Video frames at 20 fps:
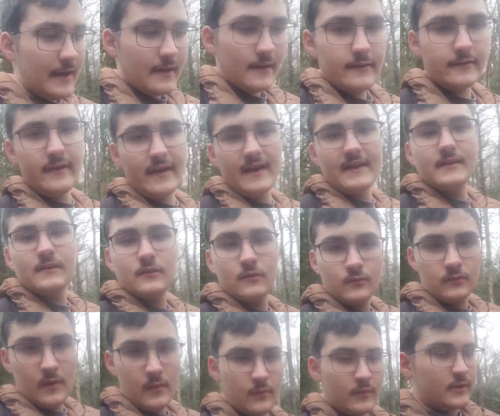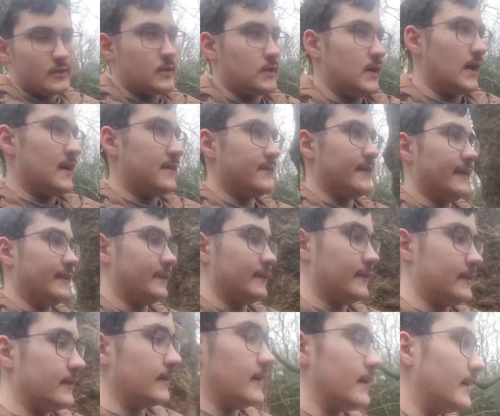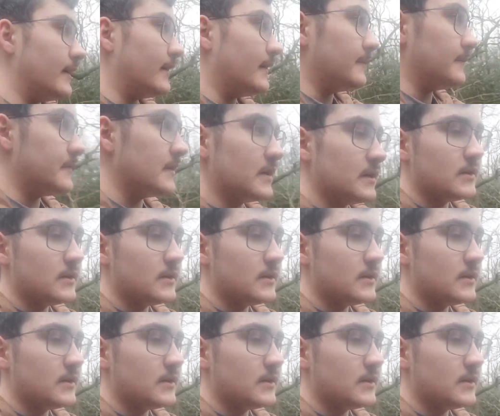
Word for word: then when we don't have Ella um,